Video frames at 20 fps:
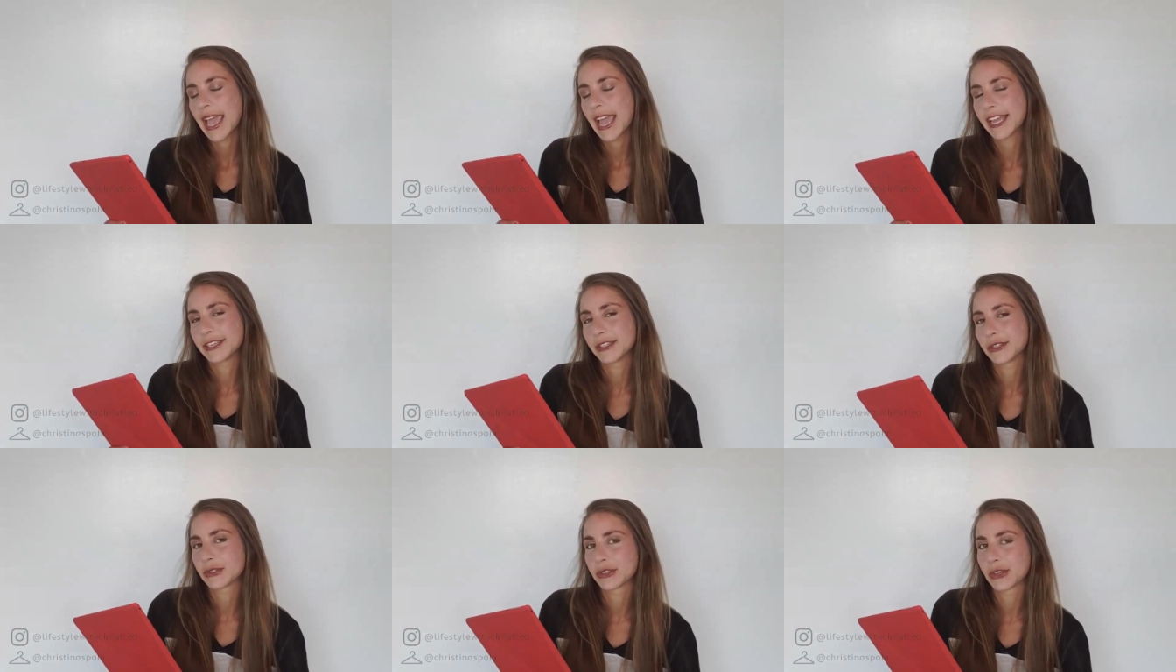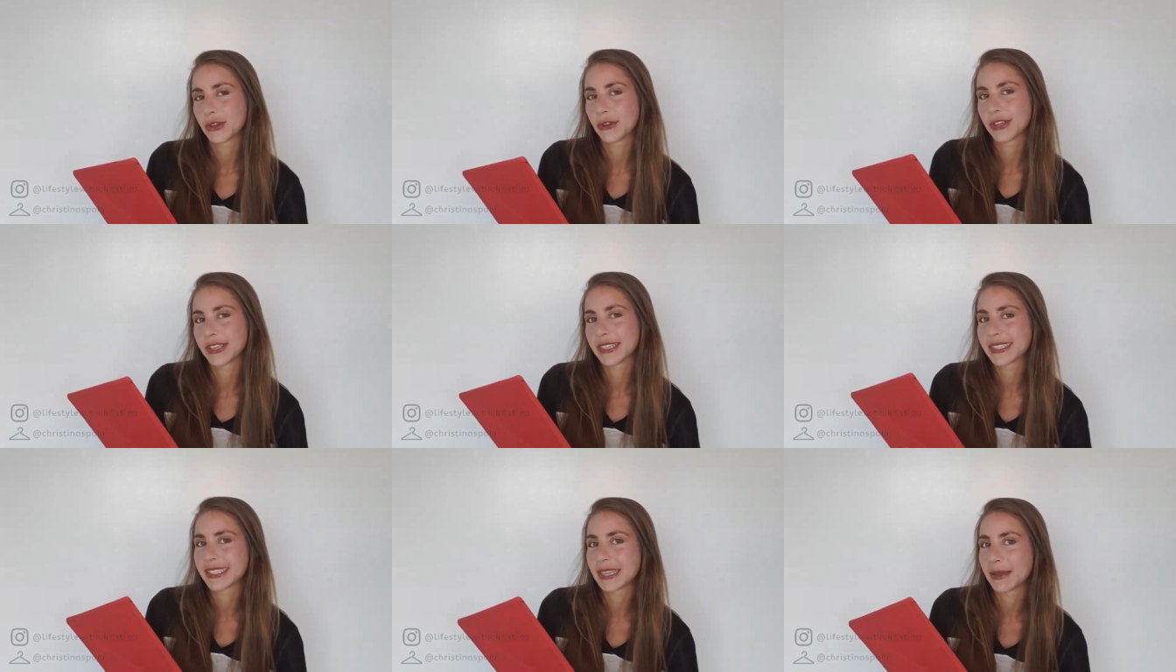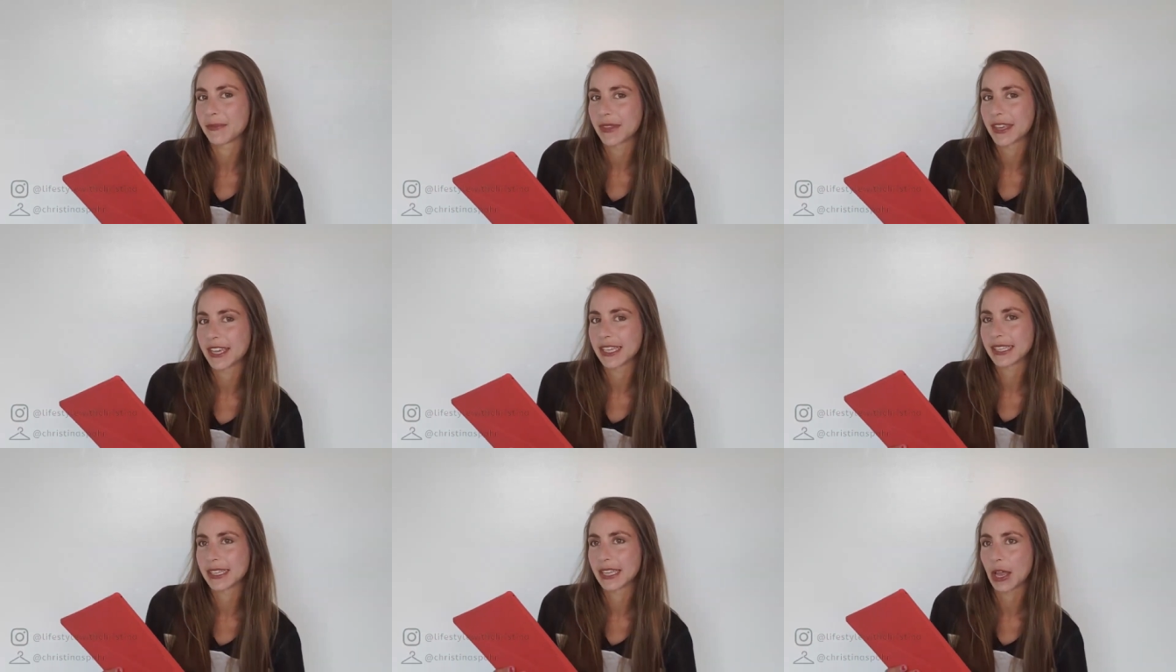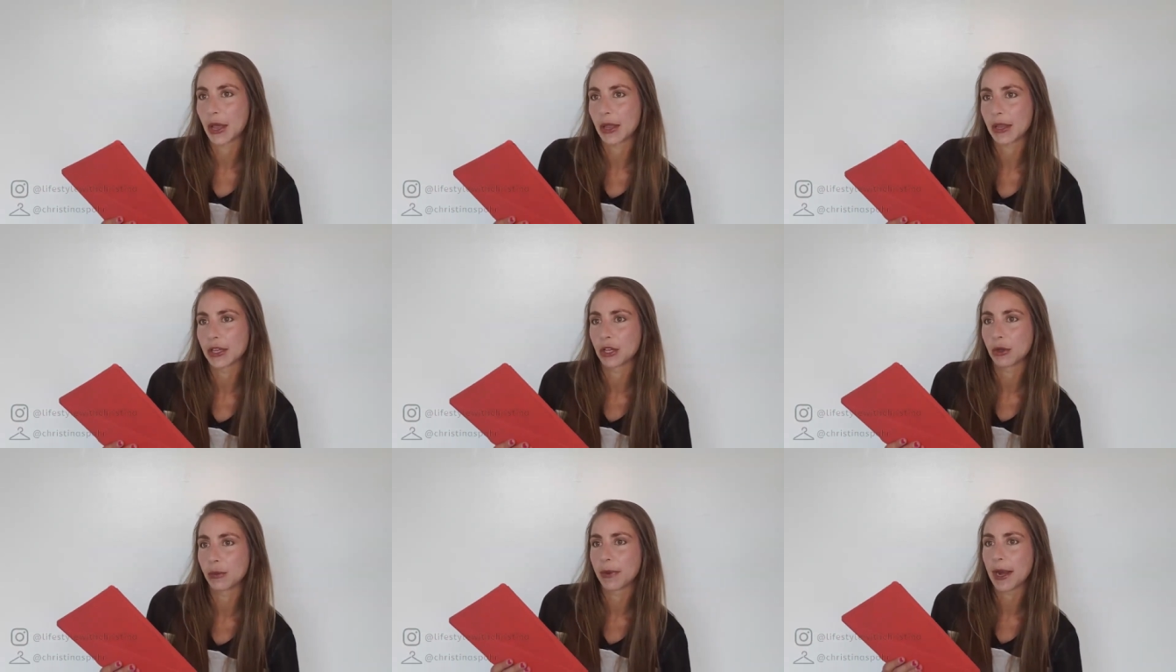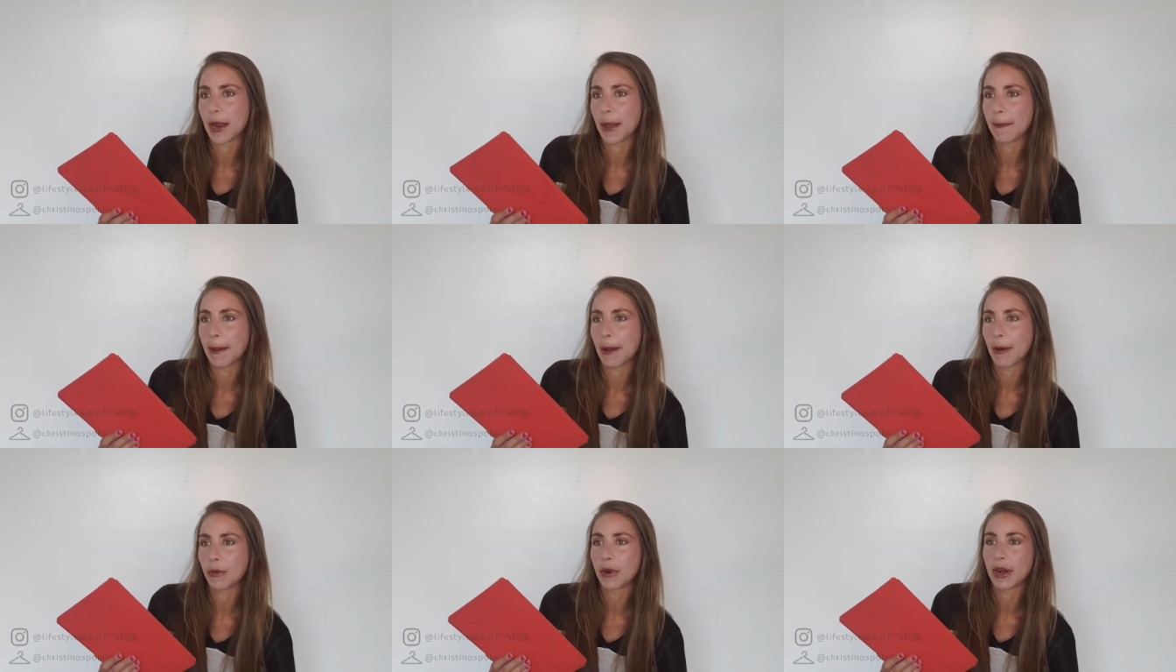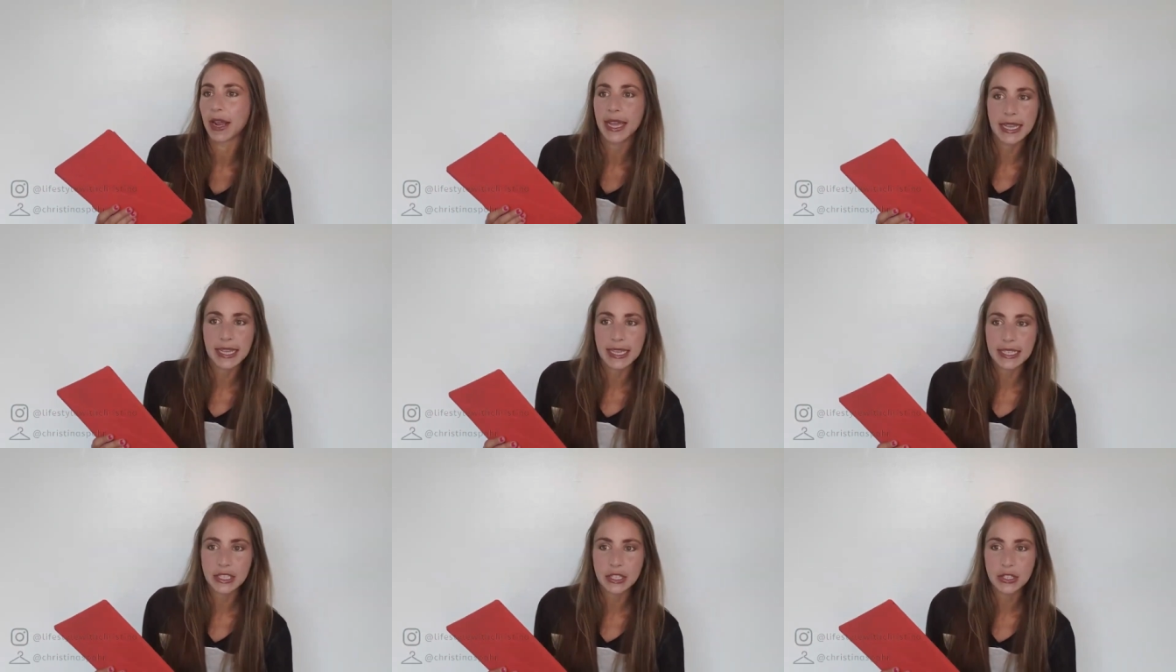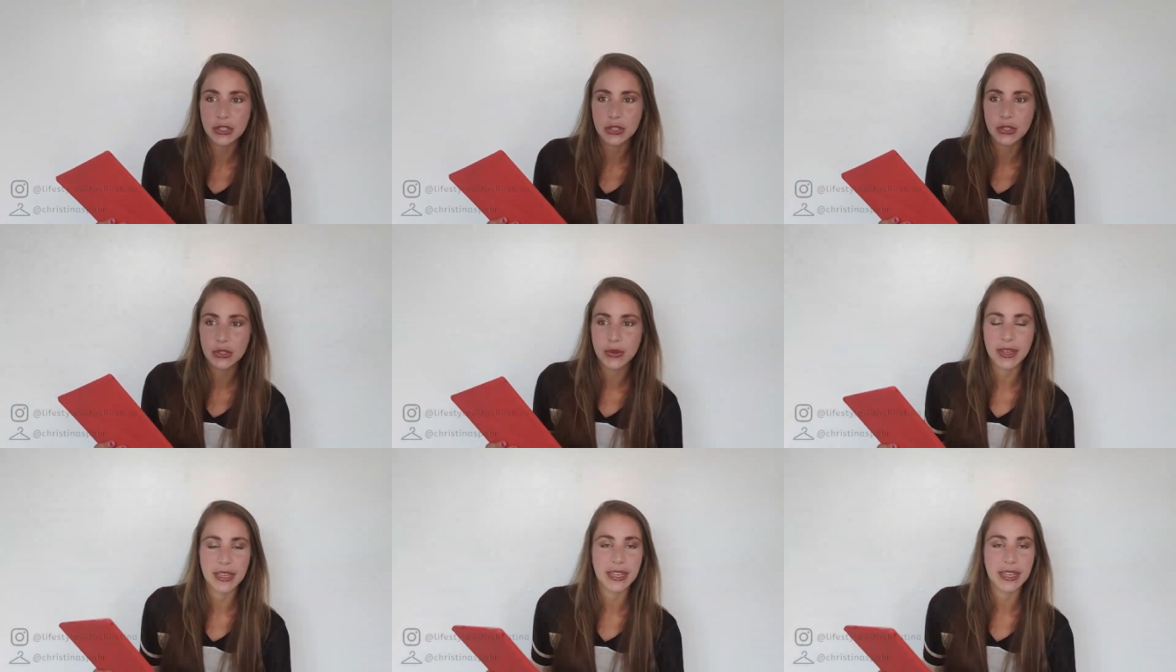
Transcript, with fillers: and you'll notice something a little bit about what I like to do.